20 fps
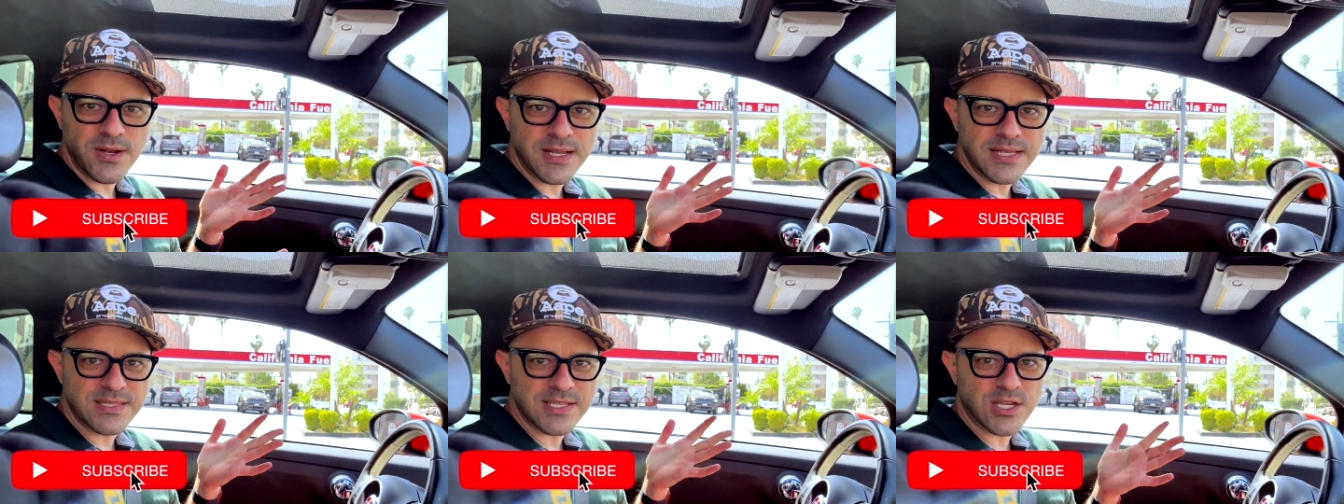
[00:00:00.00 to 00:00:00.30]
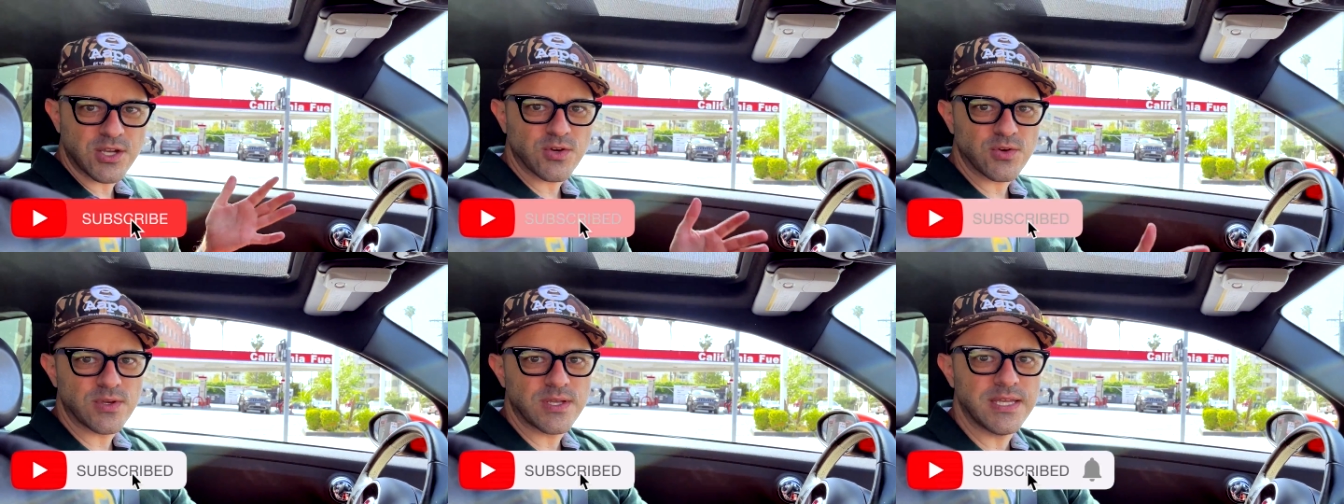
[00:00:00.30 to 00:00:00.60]
It's a
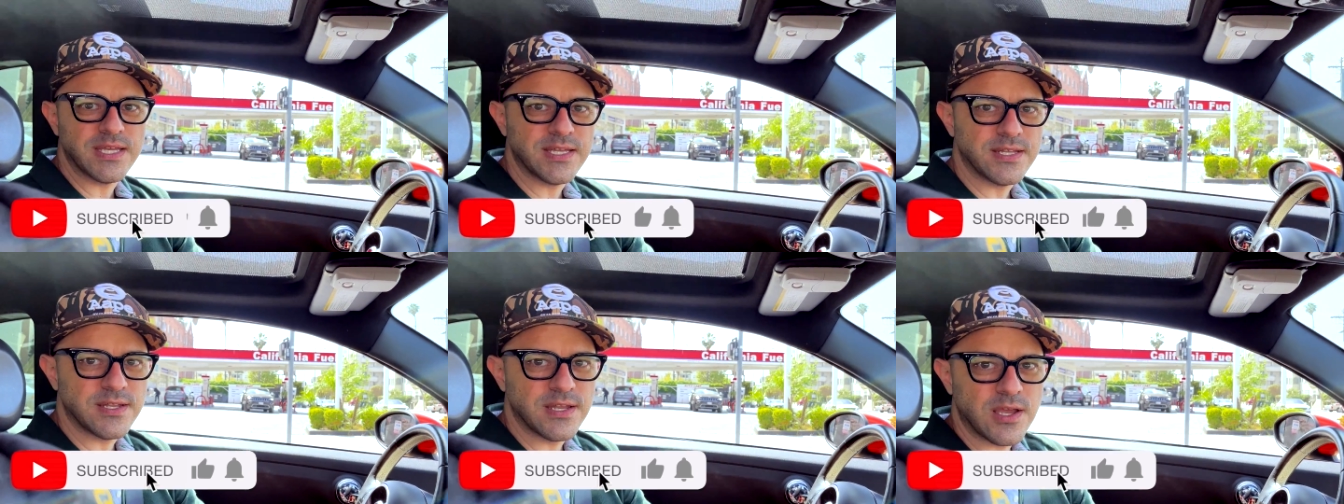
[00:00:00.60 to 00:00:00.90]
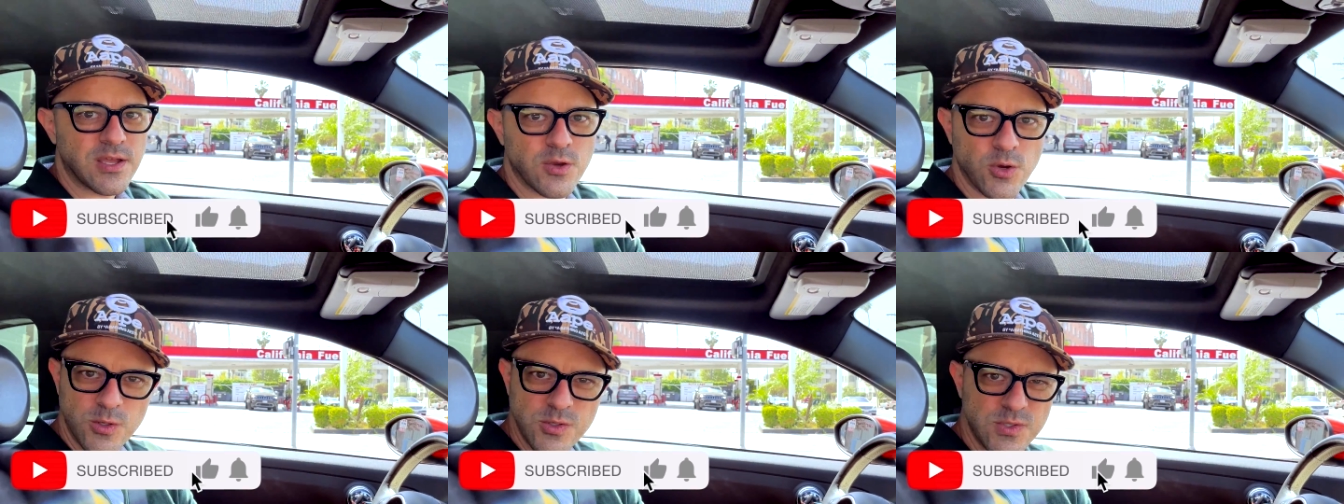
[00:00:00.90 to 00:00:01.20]
Korean
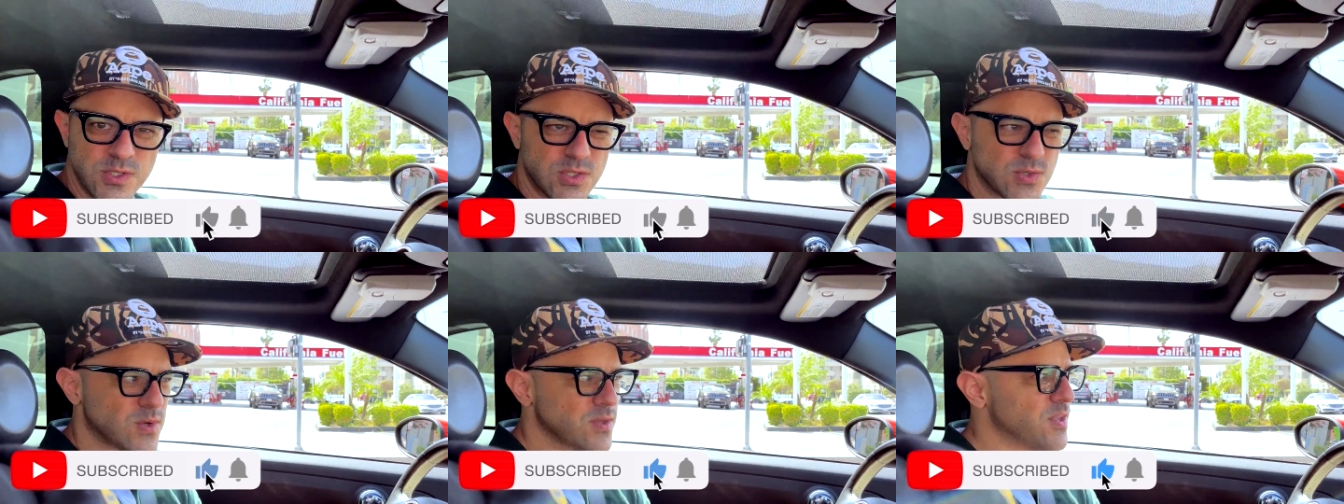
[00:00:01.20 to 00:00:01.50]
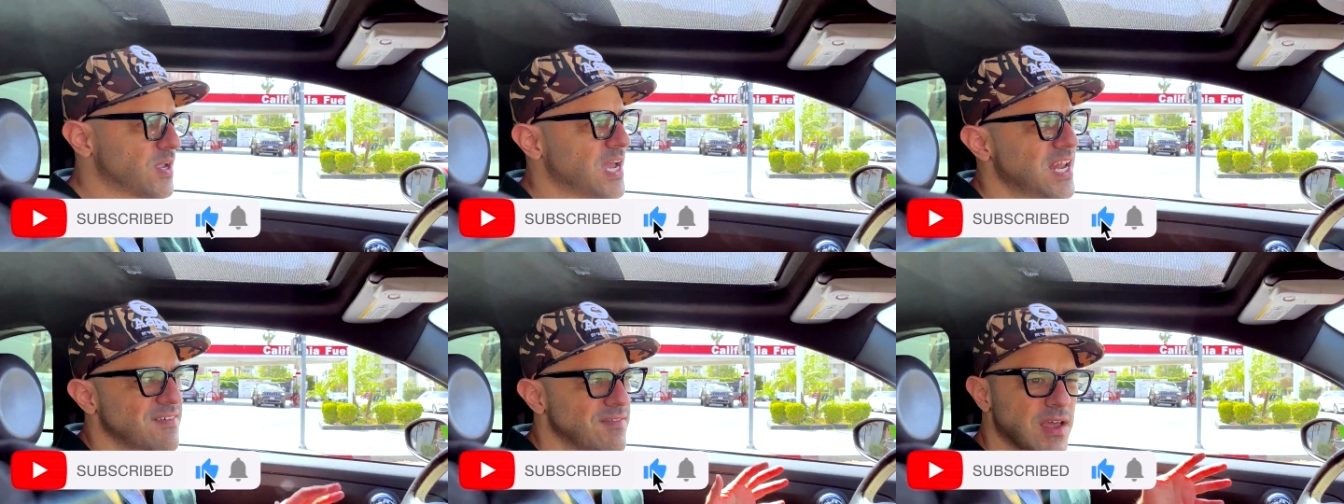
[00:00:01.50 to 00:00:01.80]
grocery store.
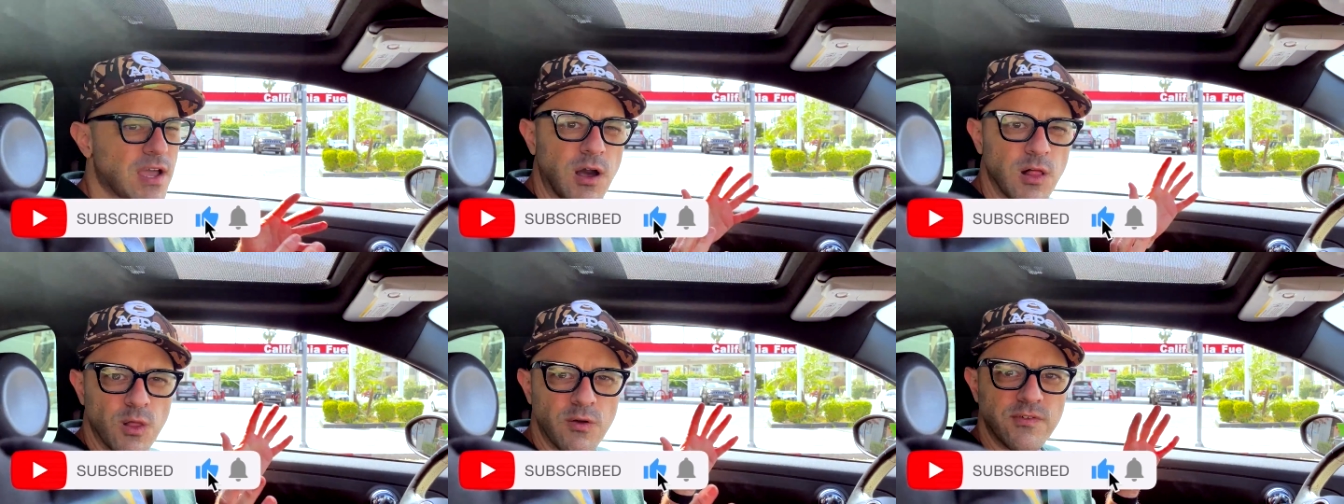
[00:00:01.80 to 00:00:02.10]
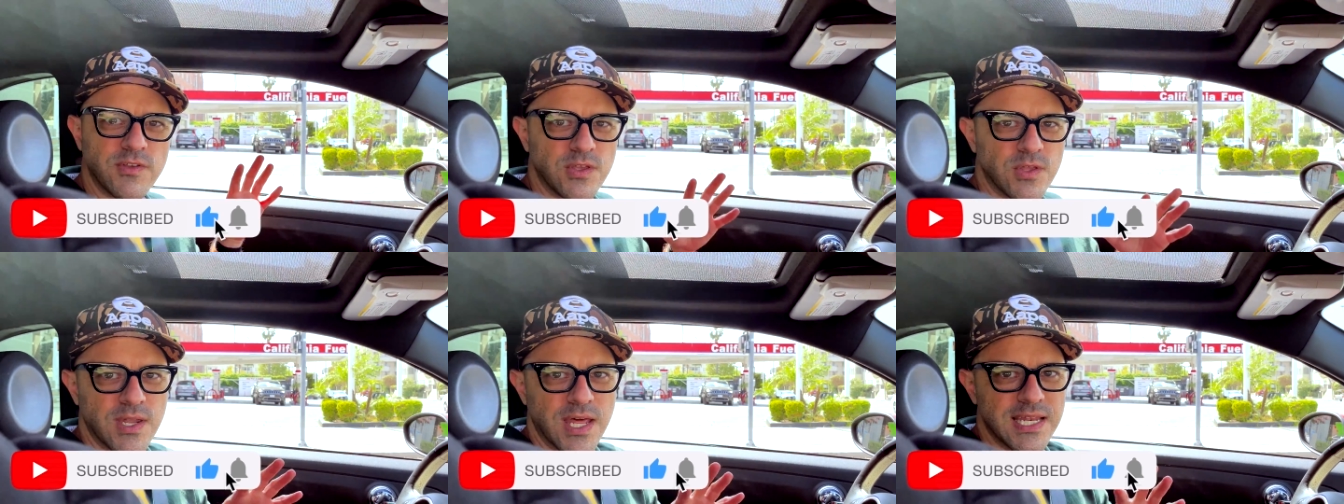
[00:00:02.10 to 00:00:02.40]
They're kind of like all over
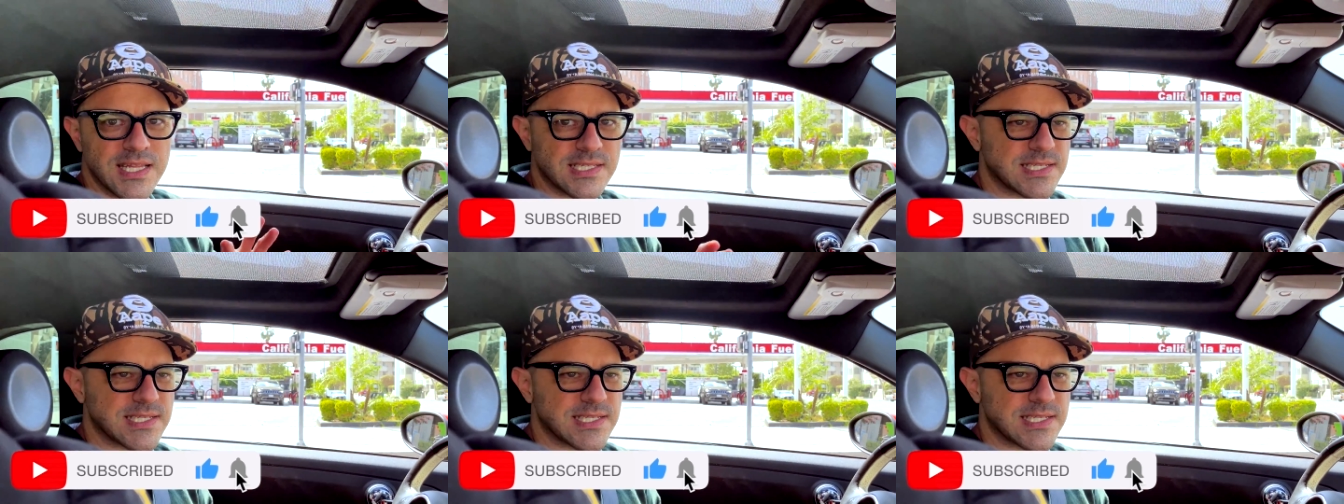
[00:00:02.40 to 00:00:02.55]
the United